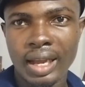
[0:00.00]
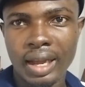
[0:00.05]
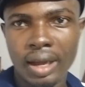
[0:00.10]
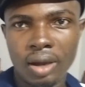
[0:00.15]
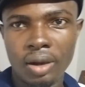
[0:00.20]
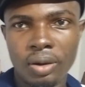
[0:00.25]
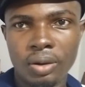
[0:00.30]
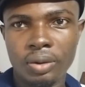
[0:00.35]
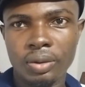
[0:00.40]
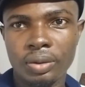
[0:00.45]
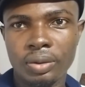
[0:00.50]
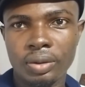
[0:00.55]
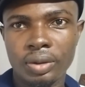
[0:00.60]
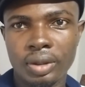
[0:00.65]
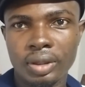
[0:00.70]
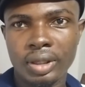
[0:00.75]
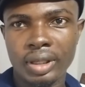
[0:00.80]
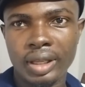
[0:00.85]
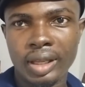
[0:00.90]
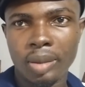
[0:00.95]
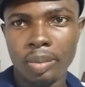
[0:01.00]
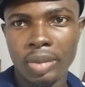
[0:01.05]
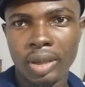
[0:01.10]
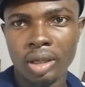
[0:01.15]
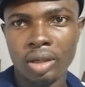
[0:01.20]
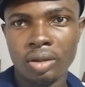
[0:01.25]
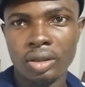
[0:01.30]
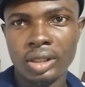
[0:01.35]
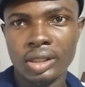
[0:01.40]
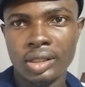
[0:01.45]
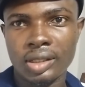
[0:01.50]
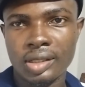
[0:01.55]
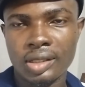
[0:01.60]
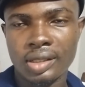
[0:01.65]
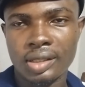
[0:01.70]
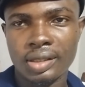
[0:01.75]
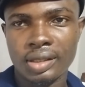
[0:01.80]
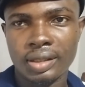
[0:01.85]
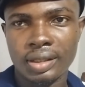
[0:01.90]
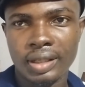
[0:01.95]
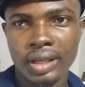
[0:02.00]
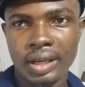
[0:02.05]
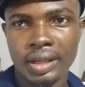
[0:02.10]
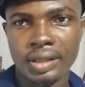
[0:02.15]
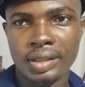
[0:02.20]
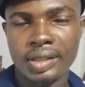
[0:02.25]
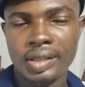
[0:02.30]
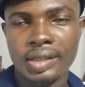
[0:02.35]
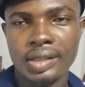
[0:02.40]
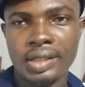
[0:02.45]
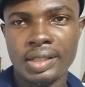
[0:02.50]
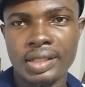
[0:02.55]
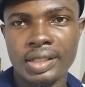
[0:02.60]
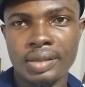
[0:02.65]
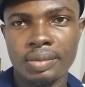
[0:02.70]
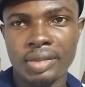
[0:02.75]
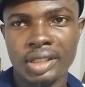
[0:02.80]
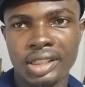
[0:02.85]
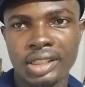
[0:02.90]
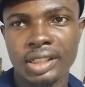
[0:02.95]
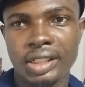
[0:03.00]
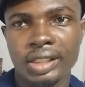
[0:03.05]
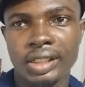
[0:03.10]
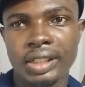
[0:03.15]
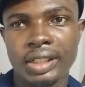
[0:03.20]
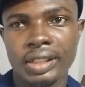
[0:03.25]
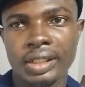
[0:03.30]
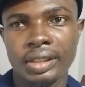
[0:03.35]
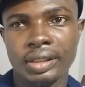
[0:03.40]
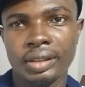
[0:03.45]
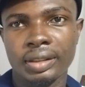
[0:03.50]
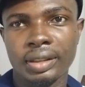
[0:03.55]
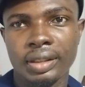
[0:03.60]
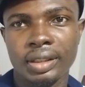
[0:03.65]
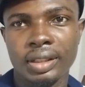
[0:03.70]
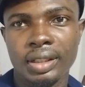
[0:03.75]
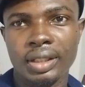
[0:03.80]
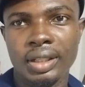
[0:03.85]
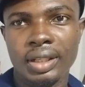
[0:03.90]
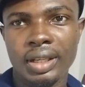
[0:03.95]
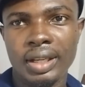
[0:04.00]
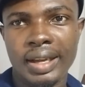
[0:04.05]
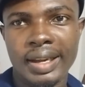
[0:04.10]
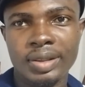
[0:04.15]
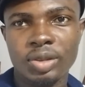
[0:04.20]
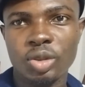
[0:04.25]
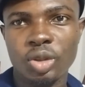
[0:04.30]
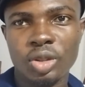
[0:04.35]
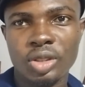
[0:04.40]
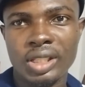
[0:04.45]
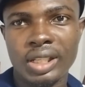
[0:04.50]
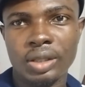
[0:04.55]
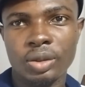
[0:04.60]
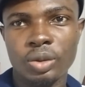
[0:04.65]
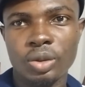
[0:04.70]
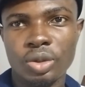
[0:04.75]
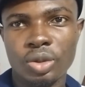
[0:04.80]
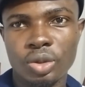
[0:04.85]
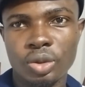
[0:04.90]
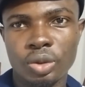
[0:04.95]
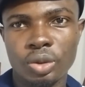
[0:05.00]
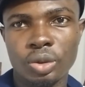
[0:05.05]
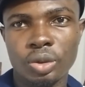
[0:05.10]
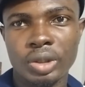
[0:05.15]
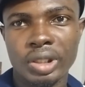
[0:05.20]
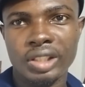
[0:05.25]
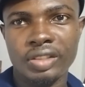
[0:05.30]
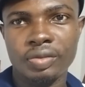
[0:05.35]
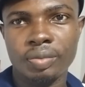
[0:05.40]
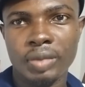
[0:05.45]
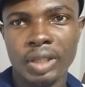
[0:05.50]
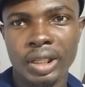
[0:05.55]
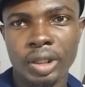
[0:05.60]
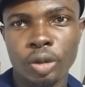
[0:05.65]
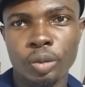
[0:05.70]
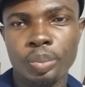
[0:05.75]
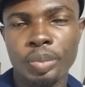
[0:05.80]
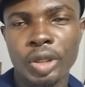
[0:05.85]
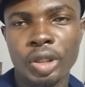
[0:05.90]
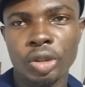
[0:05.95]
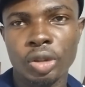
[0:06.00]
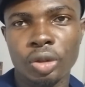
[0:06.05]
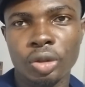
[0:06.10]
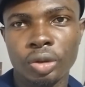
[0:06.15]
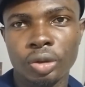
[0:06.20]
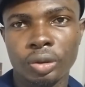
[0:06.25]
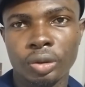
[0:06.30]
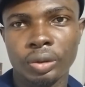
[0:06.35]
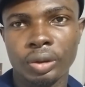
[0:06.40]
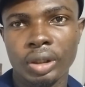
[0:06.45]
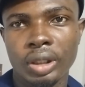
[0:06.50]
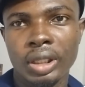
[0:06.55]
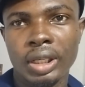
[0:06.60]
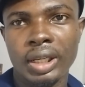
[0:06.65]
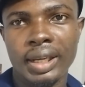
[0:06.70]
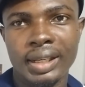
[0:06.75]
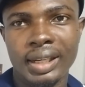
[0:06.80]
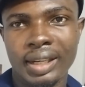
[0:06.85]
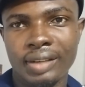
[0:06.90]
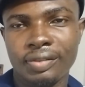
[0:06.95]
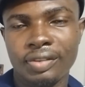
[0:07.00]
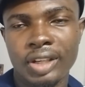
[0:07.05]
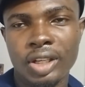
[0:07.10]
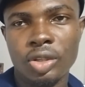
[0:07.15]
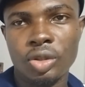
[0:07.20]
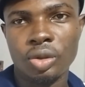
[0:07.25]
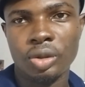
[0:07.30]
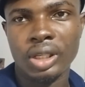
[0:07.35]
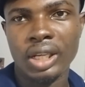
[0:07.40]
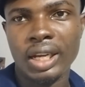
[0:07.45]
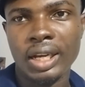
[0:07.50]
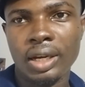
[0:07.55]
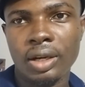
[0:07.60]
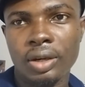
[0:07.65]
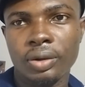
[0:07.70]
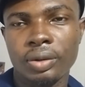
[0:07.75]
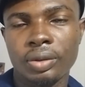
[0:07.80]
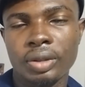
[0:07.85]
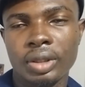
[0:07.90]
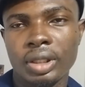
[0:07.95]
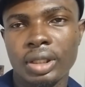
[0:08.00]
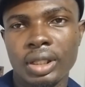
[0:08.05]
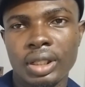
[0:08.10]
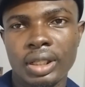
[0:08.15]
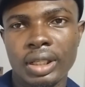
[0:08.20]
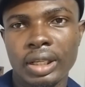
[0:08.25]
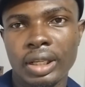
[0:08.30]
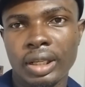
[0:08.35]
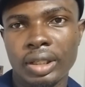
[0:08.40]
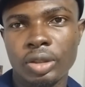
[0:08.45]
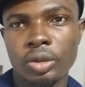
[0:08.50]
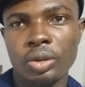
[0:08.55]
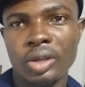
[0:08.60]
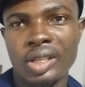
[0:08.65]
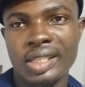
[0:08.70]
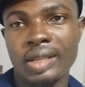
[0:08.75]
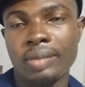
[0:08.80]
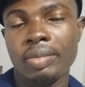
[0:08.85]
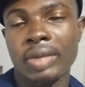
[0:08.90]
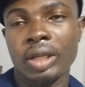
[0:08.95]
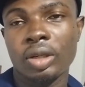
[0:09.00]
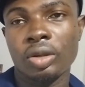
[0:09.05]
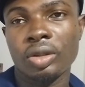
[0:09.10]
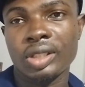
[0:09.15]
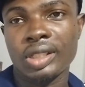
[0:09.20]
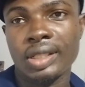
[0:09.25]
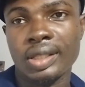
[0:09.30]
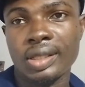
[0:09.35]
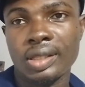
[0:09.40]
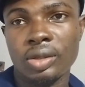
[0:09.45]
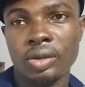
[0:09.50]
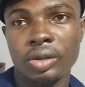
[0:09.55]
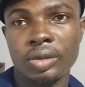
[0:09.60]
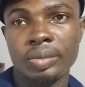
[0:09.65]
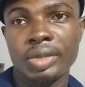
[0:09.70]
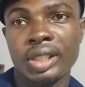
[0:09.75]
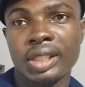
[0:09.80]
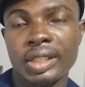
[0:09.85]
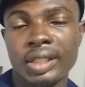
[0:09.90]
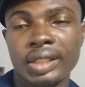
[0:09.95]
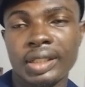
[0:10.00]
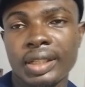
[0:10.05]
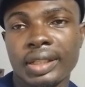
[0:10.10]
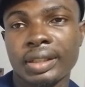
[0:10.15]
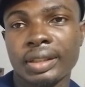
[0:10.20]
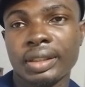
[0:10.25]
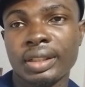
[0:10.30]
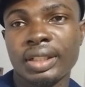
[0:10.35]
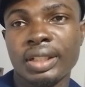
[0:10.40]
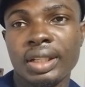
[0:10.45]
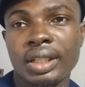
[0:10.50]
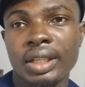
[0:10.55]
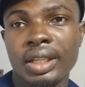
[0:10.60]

how a biologist can study machine learning. I thought I would also give my opinion on and advice on how you as a biologist or beginner